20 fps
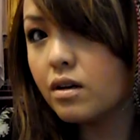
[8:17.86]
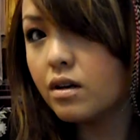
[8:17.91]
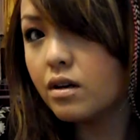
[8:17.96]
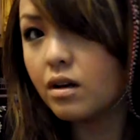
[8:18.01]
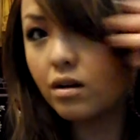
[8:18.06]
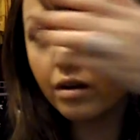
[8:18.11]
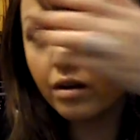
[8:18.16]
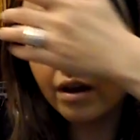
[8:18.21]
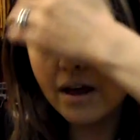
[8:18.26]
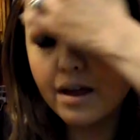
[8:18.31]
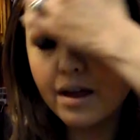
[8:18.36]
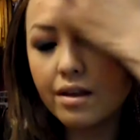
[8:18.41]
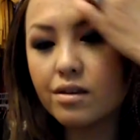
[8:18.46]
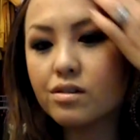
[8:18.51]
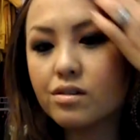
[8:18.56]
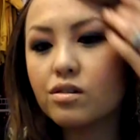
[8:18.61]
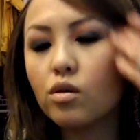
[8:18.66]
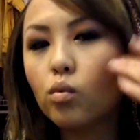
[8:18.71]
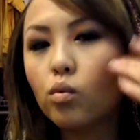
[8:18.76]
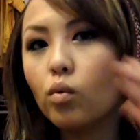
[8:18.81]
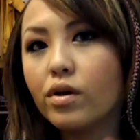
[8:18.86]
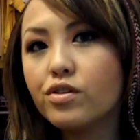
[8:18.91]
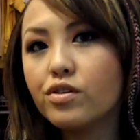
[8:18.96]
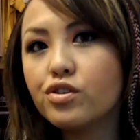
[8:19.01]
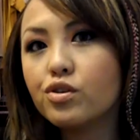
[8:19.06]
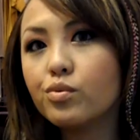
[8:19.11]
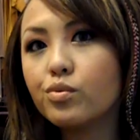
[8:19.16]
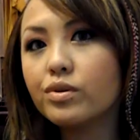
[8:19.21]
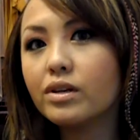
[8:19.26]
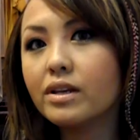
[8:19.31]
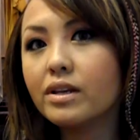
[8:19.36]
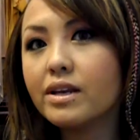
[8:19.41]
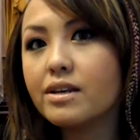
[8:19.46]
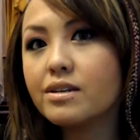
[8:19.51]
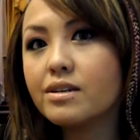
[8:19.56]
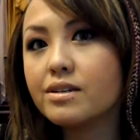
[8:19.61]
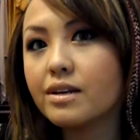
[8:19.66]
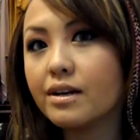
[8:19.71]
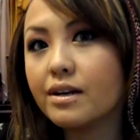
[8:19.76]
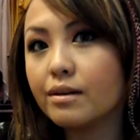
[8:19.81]
Okay, so once you
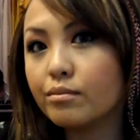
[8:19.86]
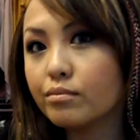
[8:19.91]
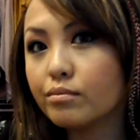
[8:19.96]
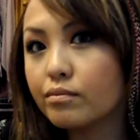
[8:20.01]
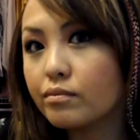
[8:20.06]
release it,